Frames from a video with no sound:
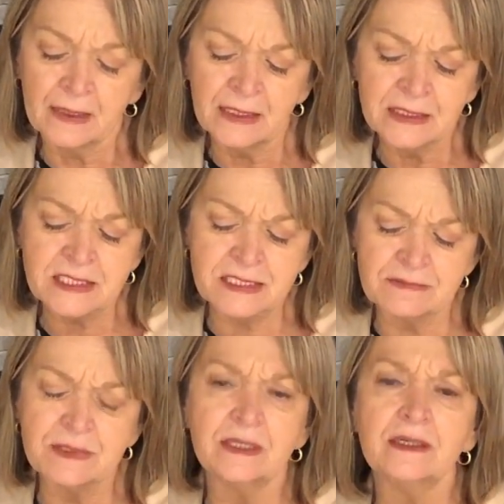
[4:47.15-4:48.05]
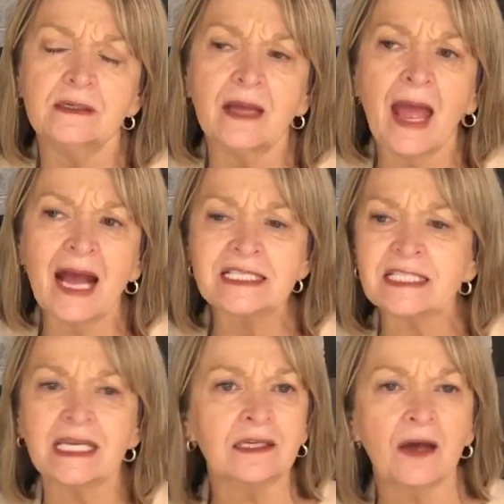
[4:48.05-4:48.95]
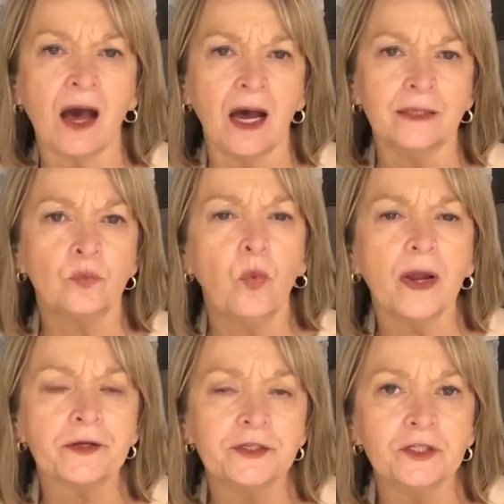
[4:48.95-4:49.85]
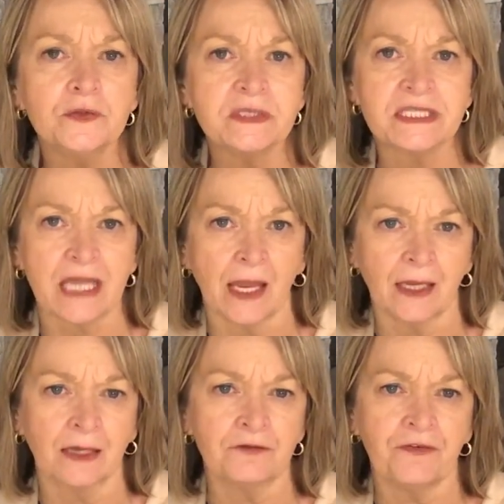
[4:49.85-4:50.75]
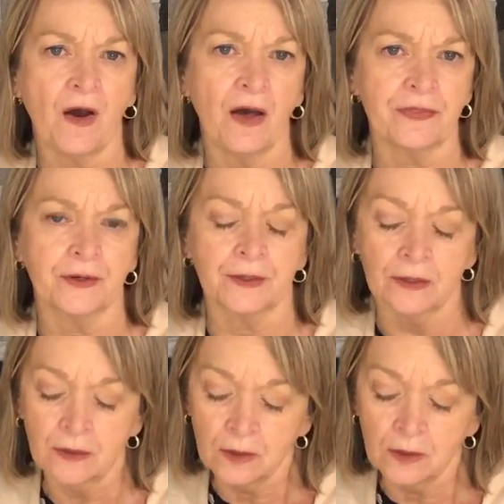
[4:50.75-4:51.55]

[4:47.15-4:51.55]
It's asking God, "What are you saying, Father?